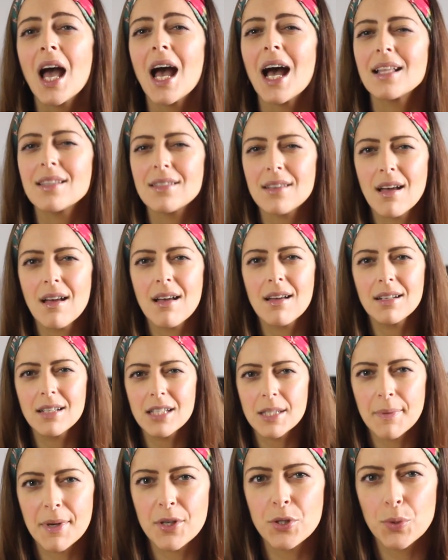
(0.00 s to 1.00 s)
and earn a
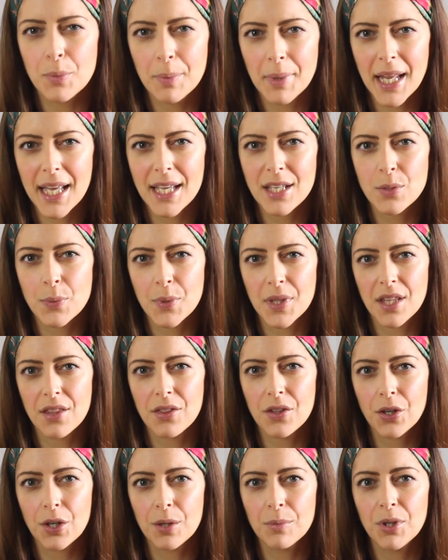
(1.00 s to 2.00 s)
special place
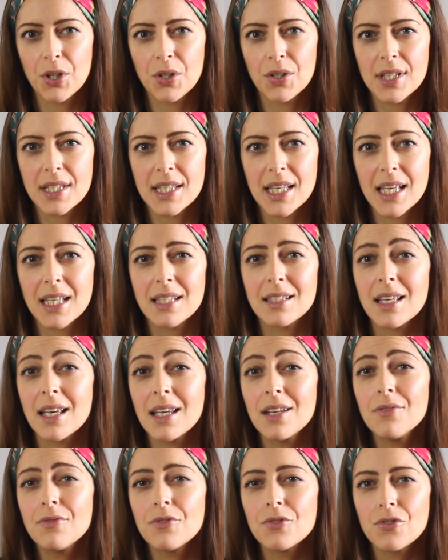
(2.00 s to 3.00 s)
within the communities
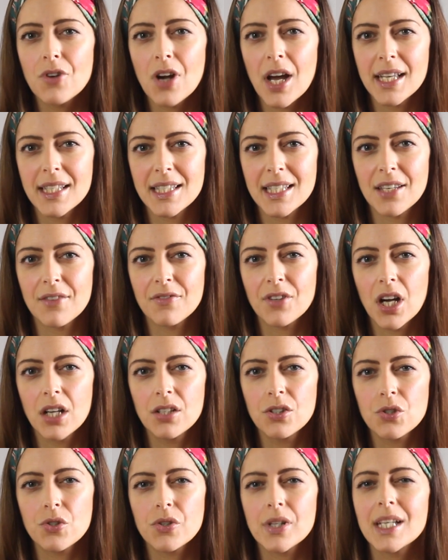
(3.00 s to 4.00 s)
in a variety of
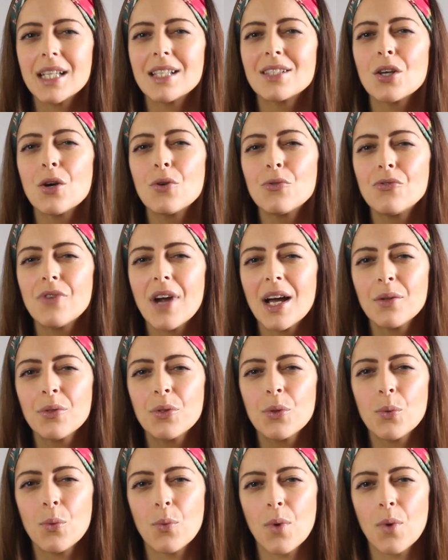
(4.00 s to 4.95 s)
countries around the